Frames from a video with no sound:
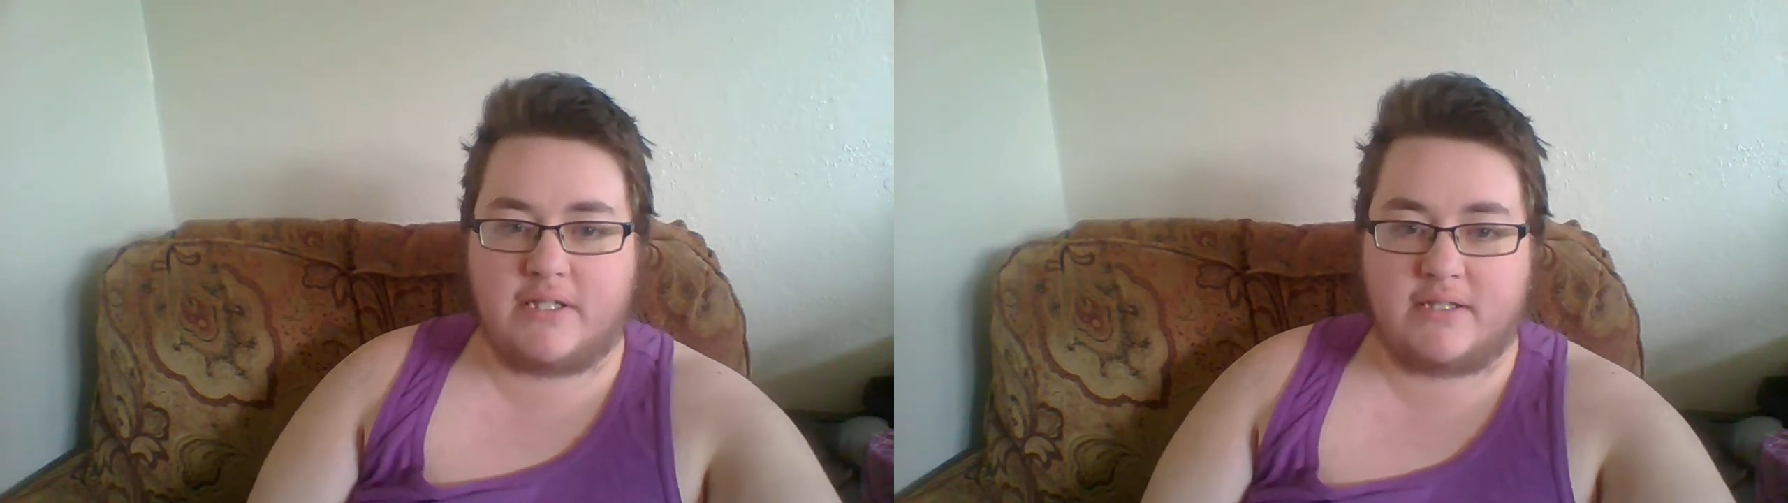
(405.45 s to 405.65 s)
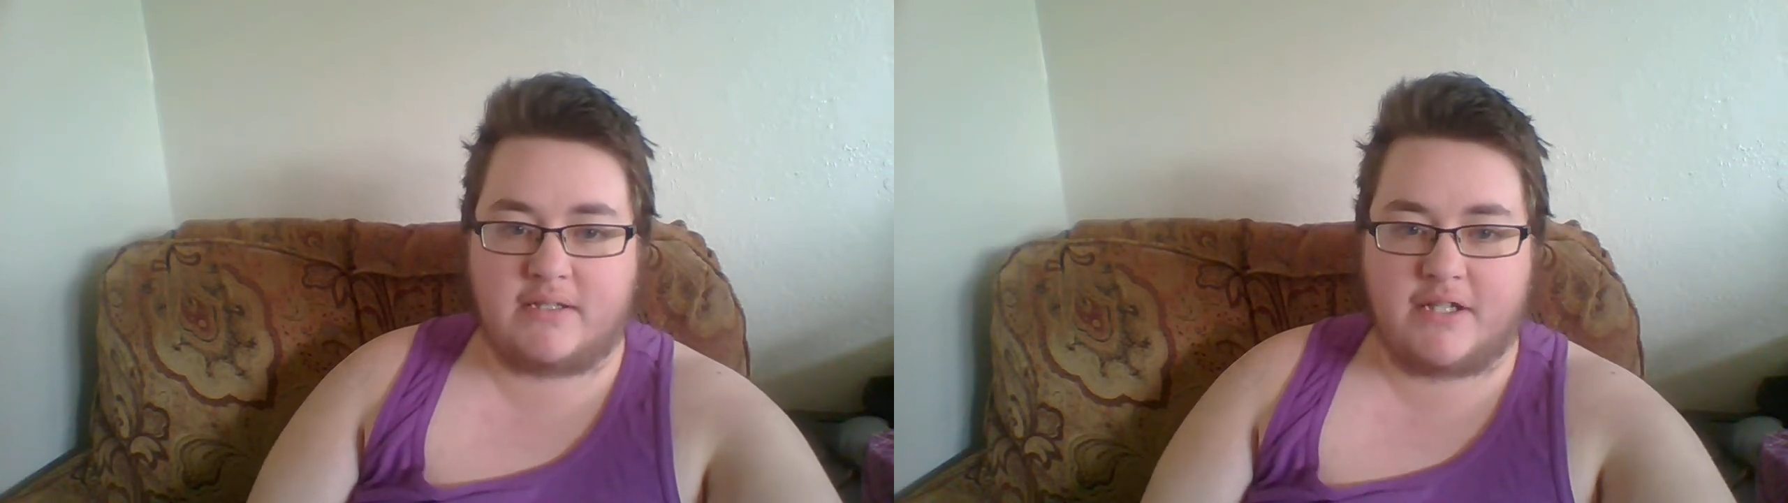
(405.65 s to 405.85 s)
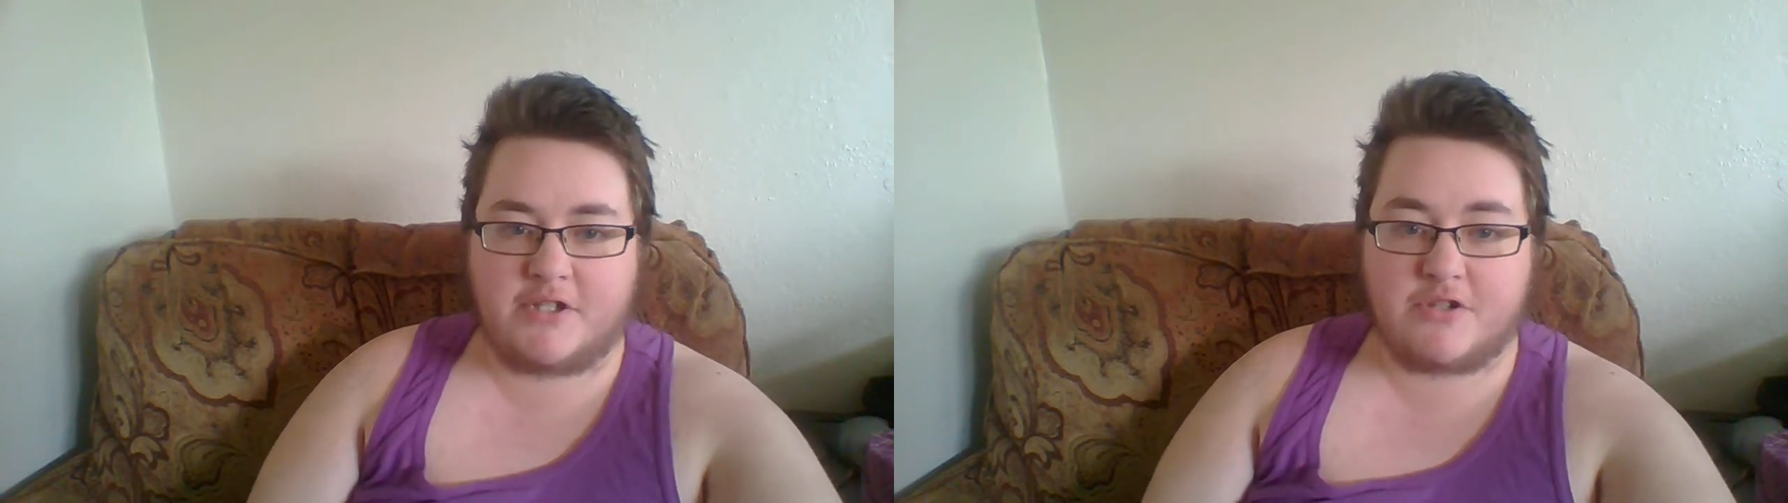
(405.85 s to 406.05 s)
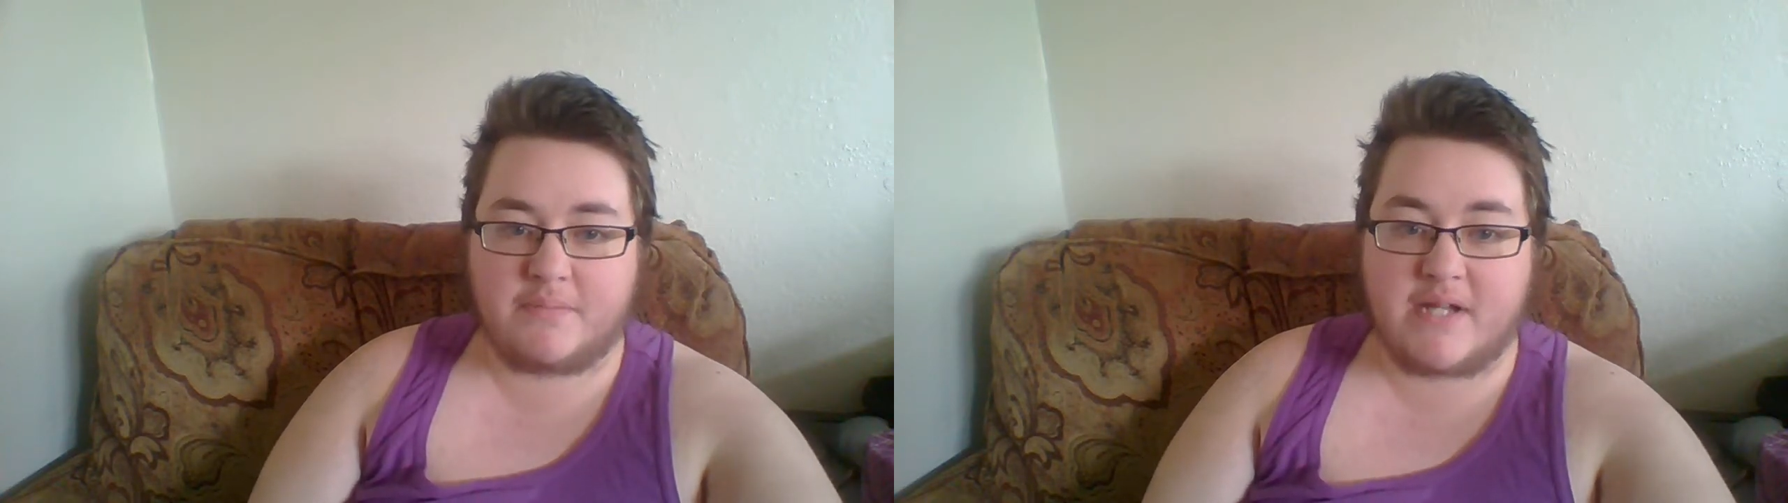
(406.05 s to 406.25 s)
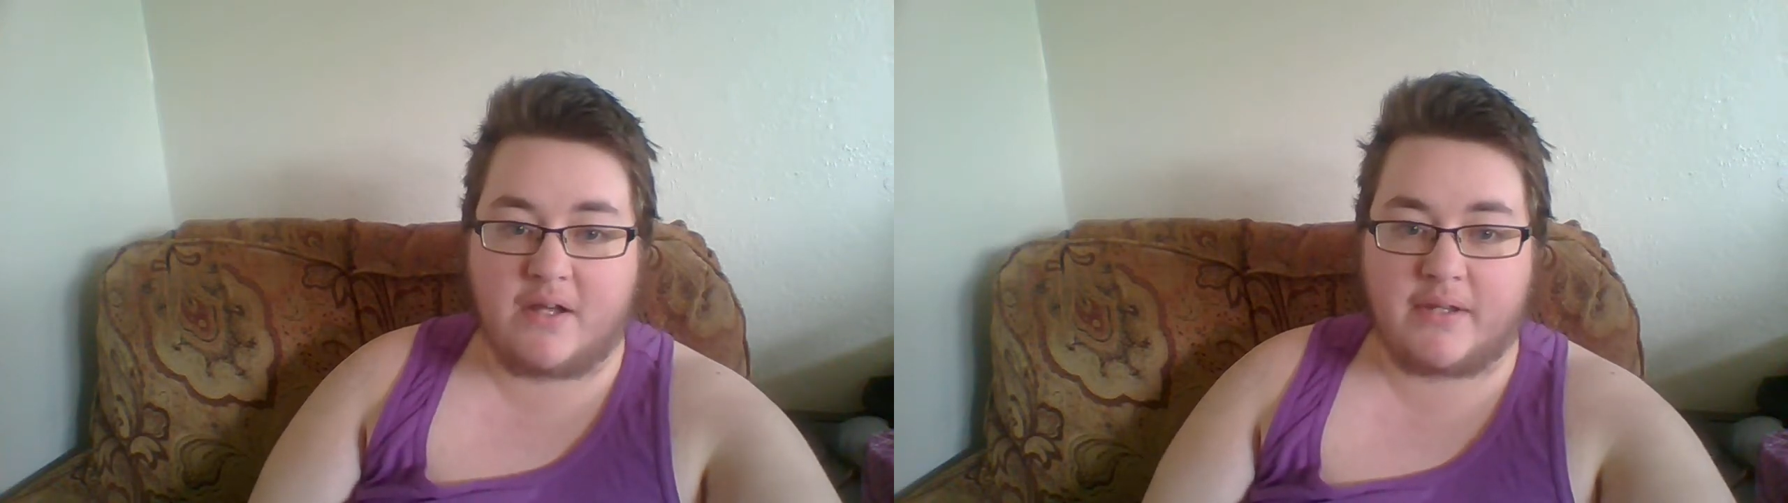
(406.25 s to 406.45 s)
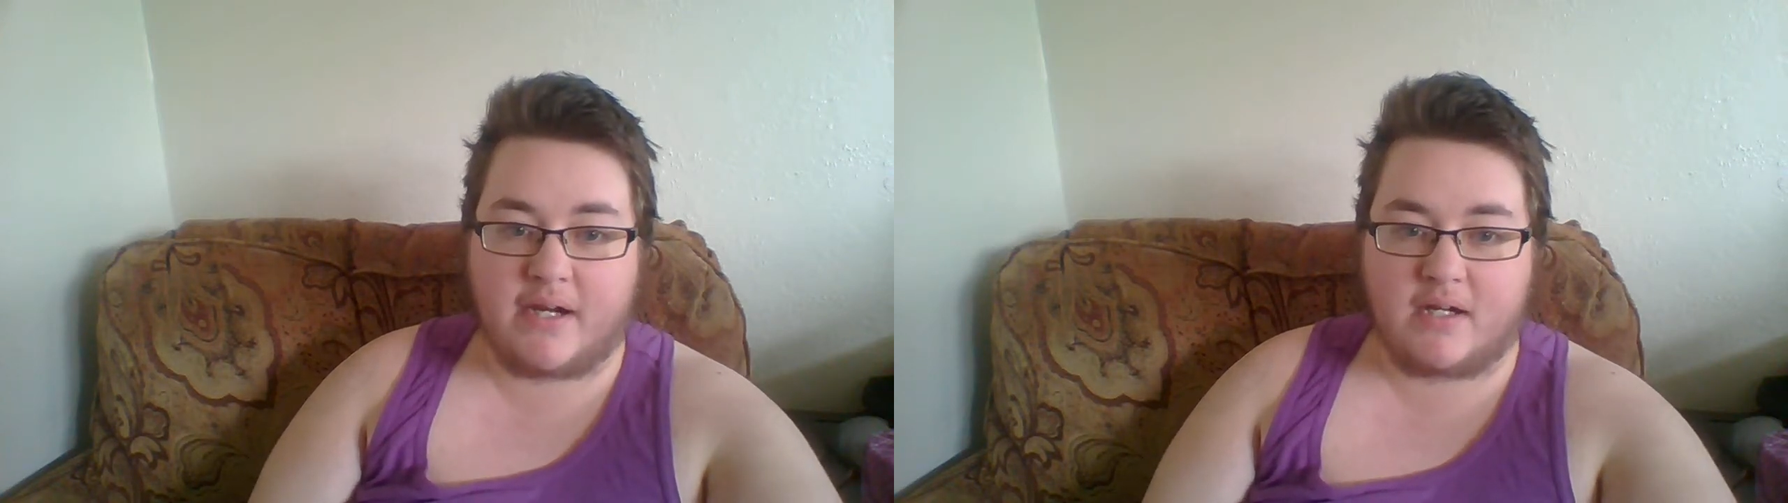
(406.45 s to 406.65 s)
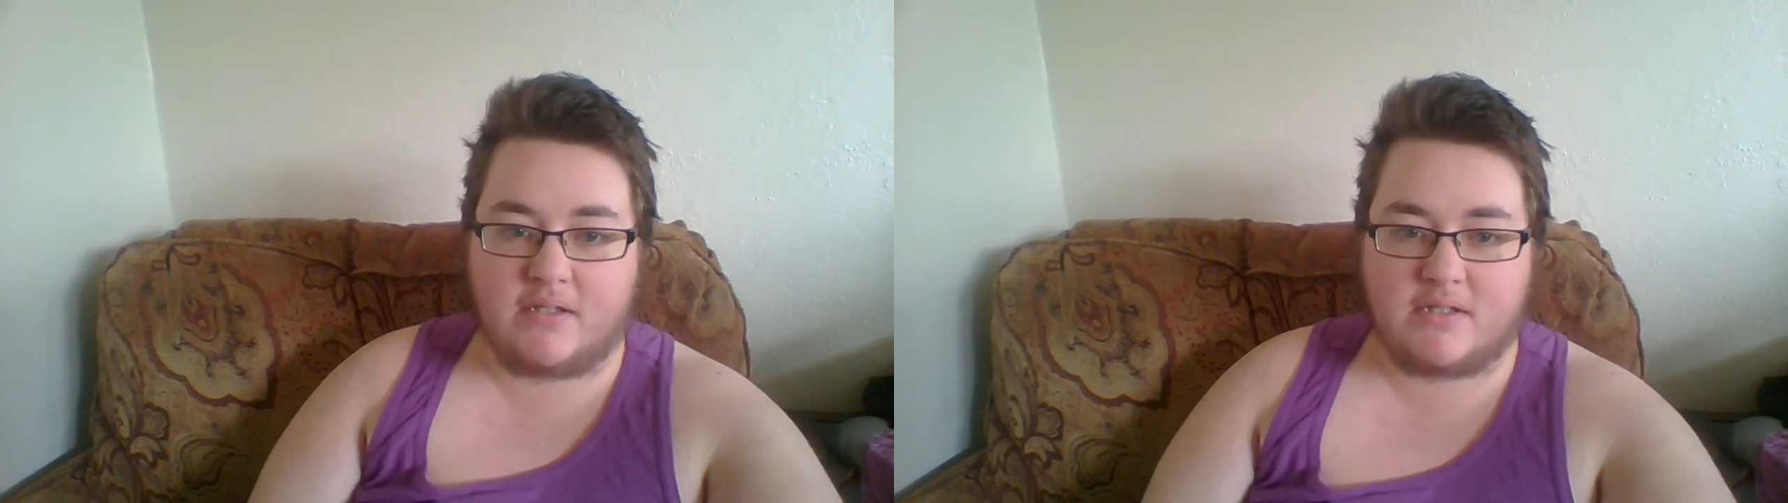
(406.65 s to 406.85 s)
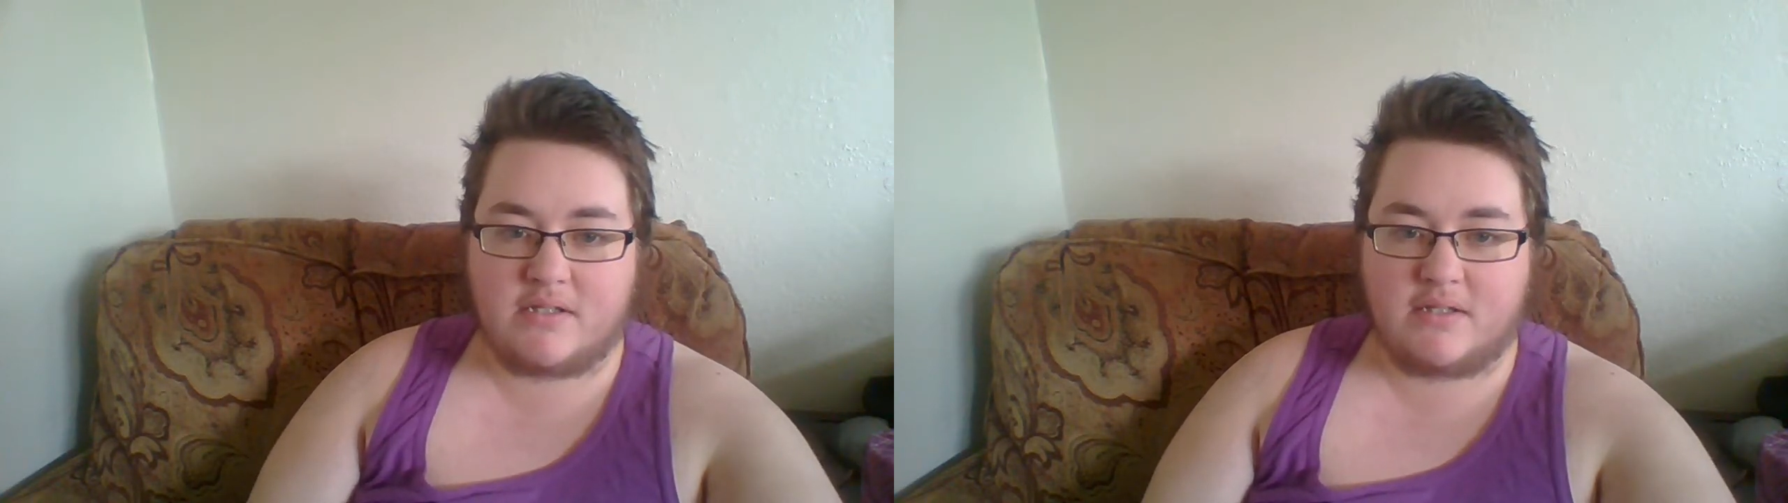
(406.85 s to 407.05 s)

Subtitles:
a trip down there.